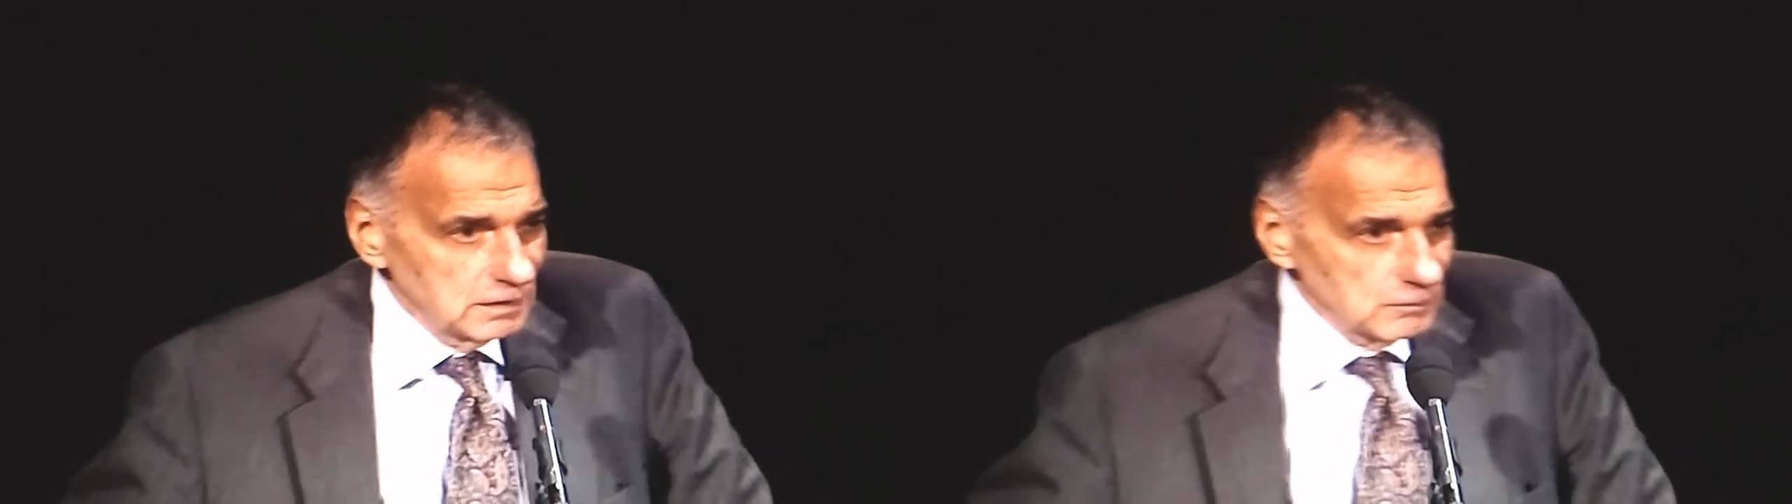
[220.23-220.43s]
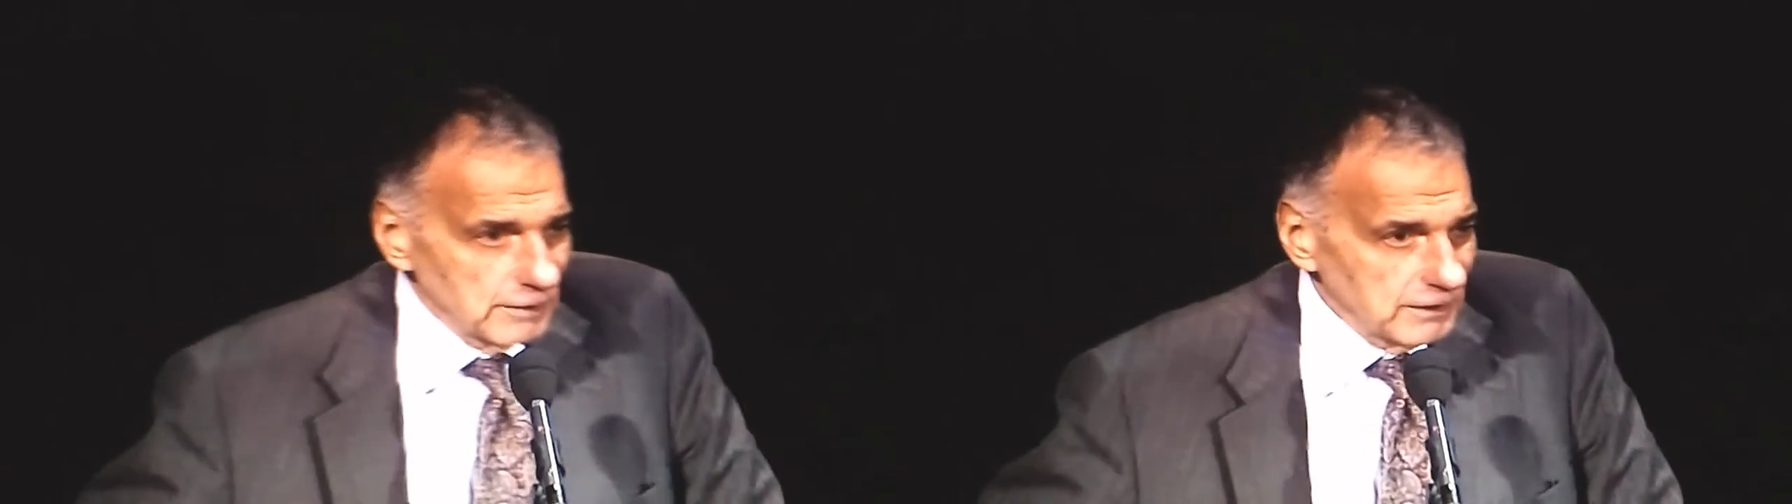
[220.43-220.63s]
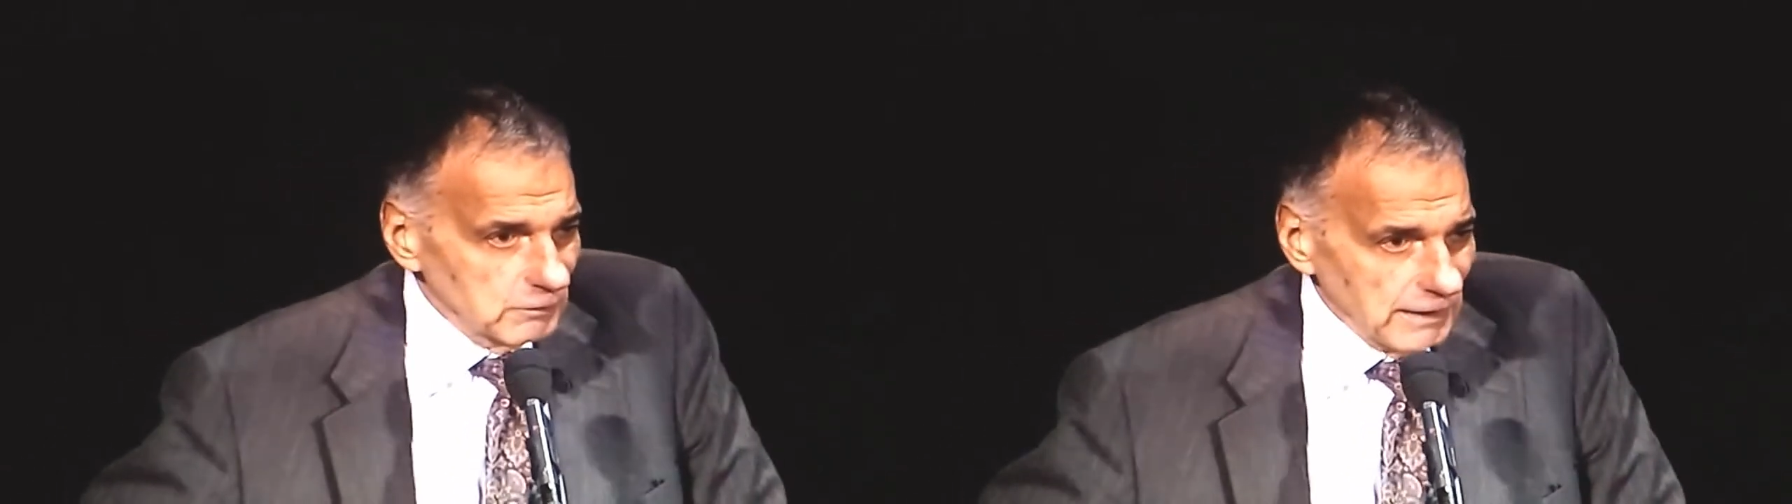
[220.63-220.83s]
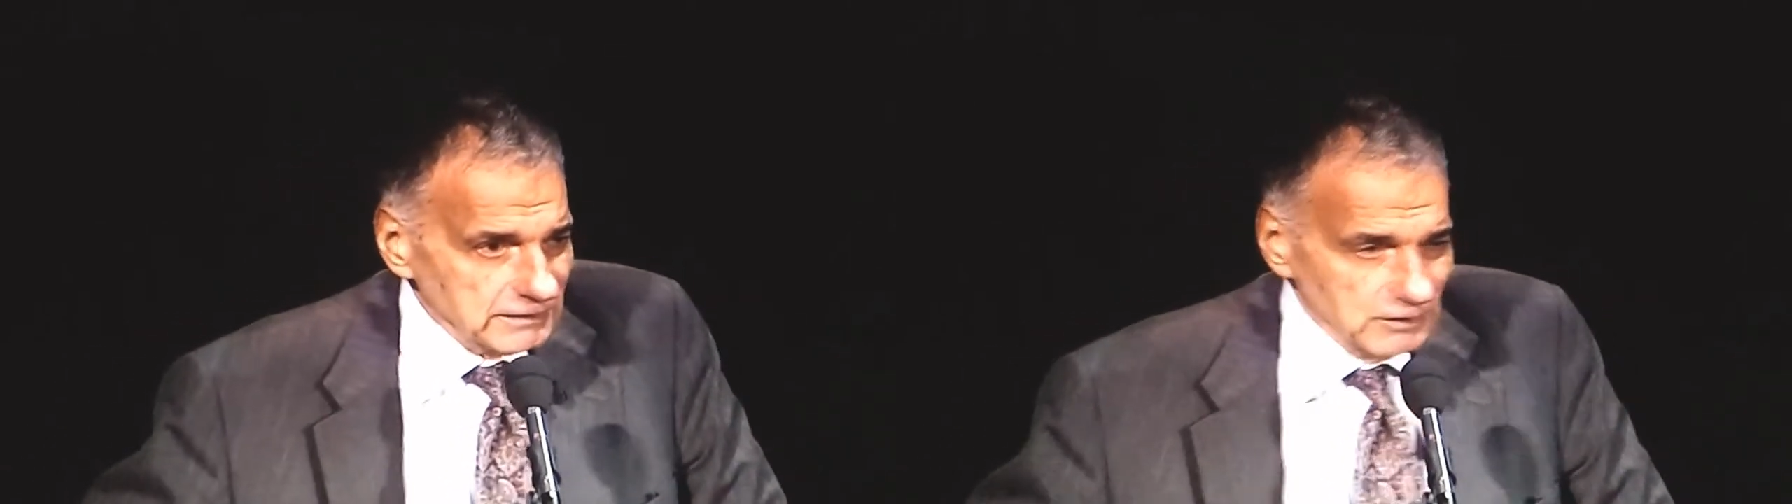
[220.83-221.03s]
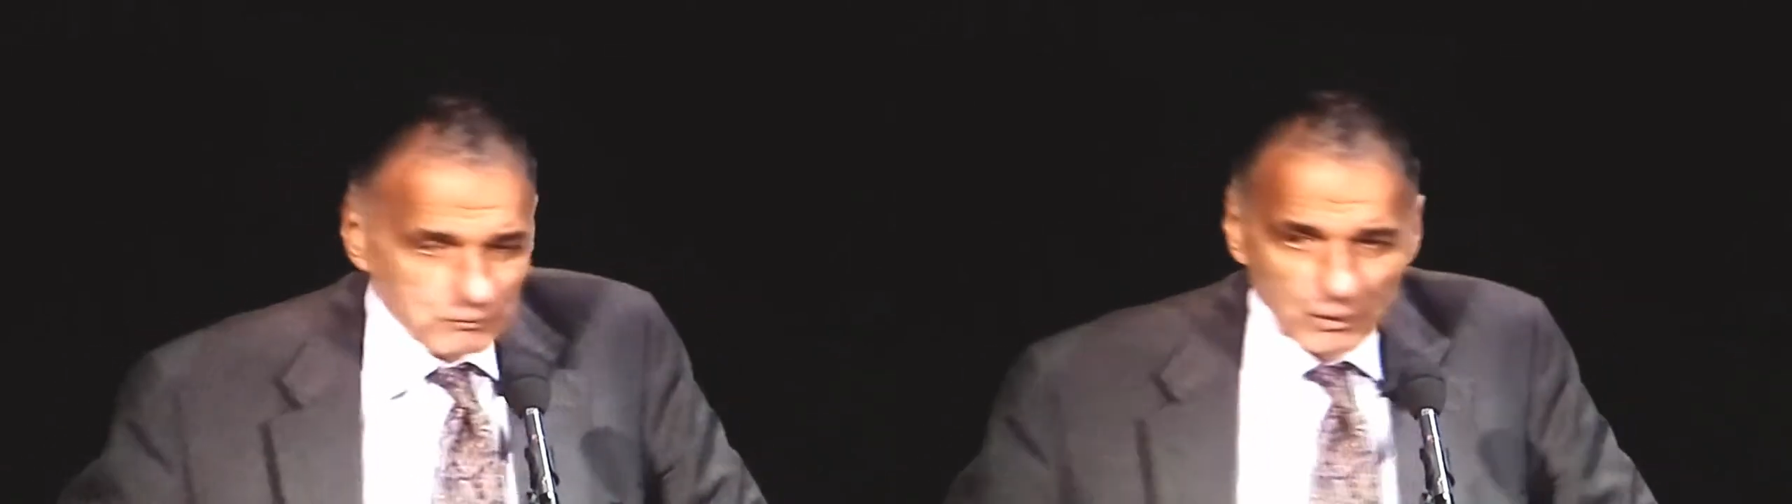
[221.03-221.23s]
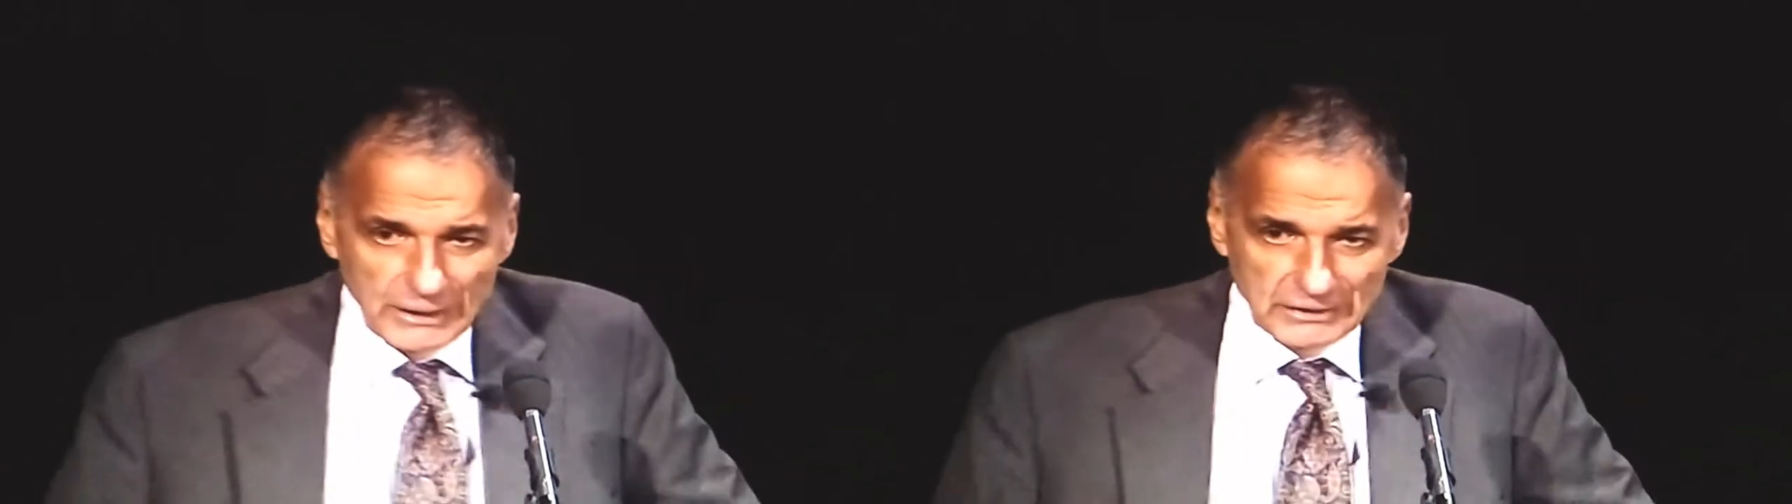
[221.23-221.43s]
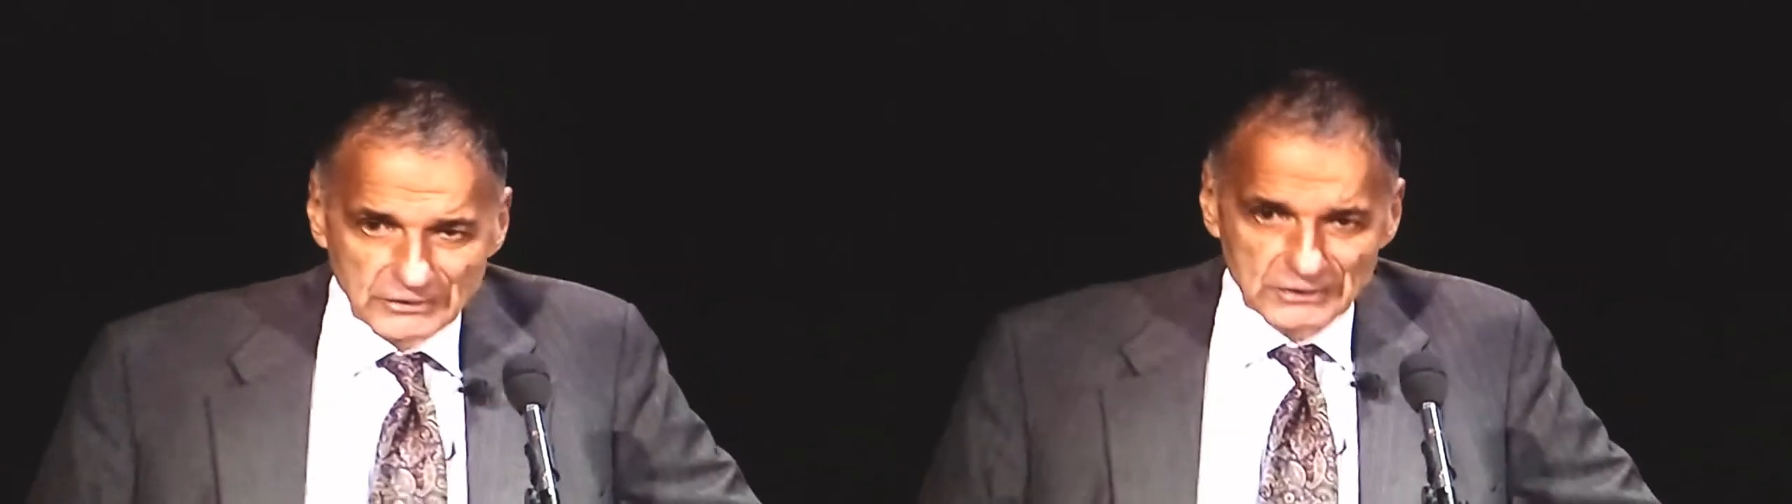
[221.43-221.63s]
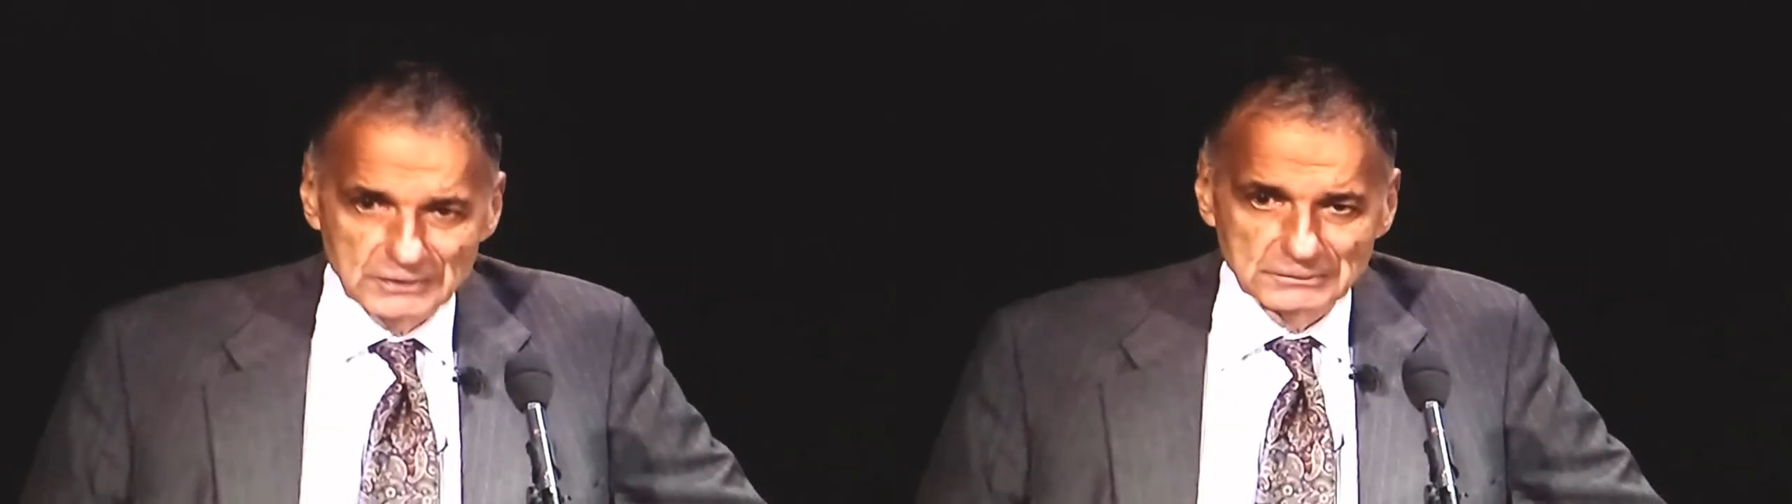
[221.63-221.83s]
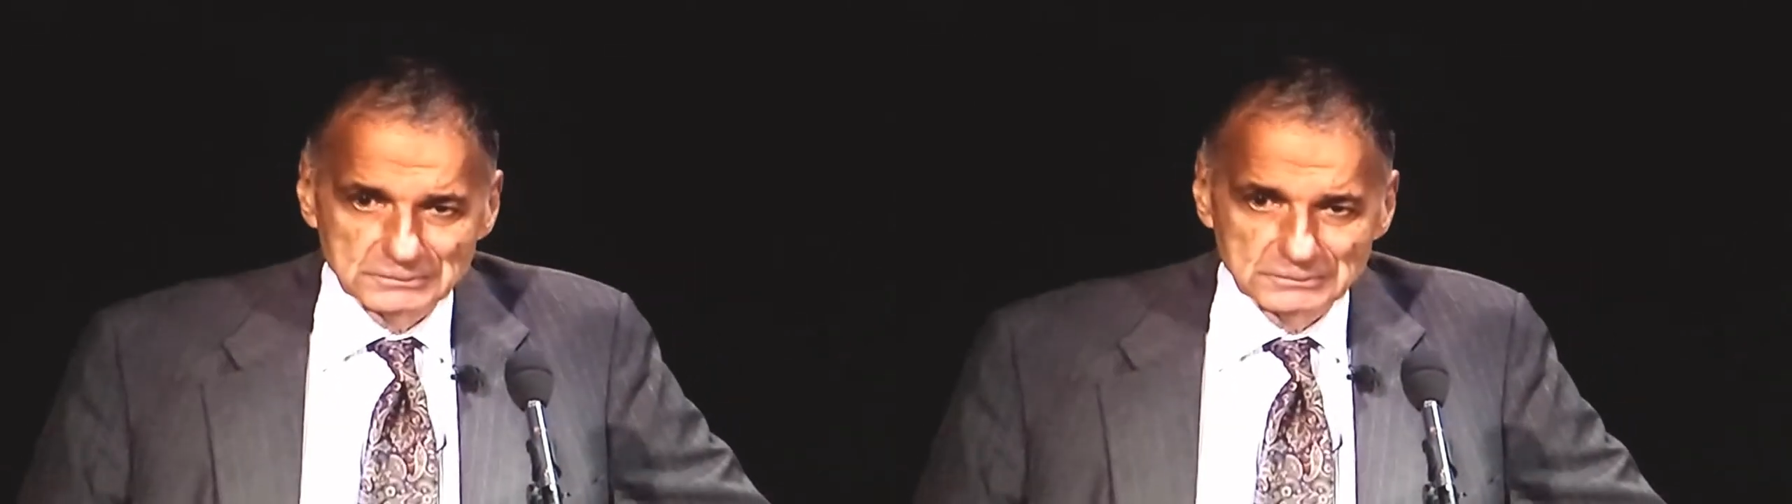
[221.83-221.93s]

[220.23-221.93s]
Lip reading: radioactive waste,